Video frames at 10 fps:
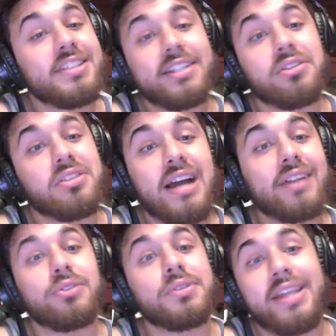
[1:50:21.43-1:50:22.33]
Sixers are
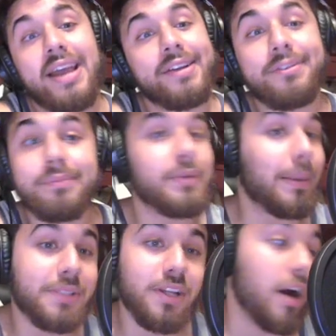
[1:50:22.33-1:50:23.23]
not losing that.
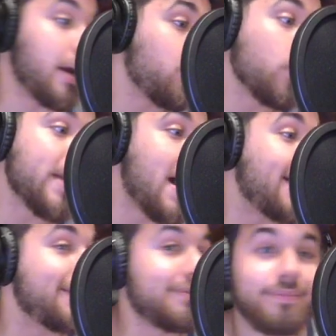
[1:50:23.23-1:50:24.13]
I'm sorry, we're not.